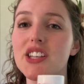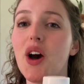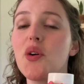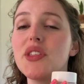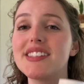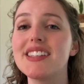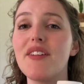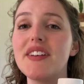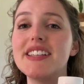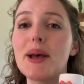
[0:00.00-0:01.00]
So this
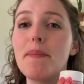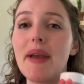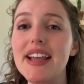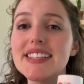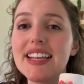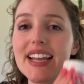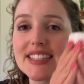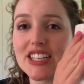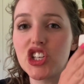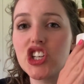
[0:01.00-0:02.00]
stuff is amazing.
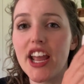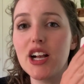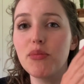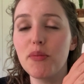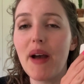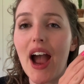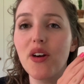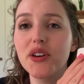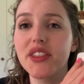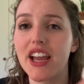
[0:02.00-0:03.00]
It's a shakeable
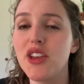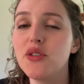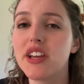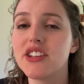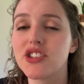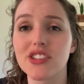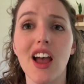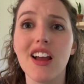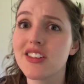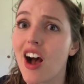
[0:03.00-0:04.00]
powder that you can just
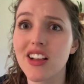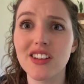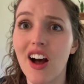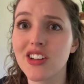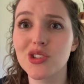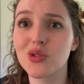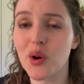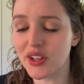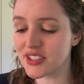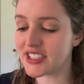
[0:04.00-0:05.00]
toss on
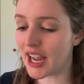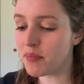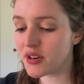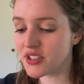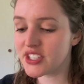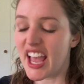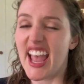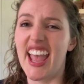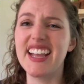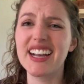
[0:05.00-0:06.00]
soiled diapers.
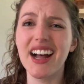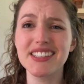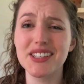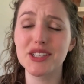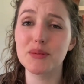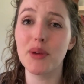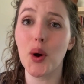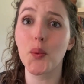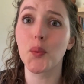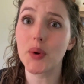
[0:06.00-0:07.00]
It cuts the
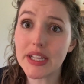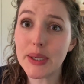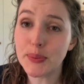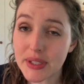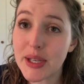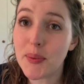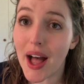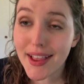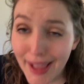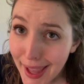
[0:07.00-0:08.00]
smell really, really
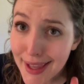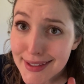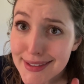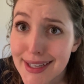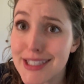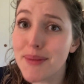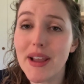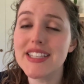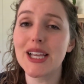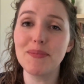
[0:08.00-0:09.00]
well, and it's
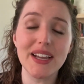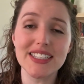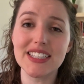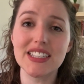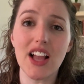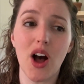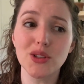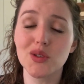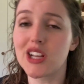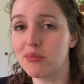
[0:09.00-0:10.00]
amazing because it
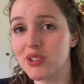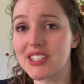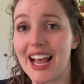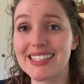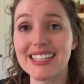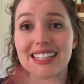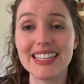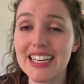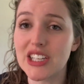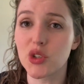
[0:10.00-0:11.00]
also doubles as a
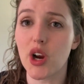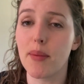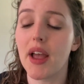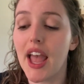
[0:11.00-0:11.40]
cleaning scrub.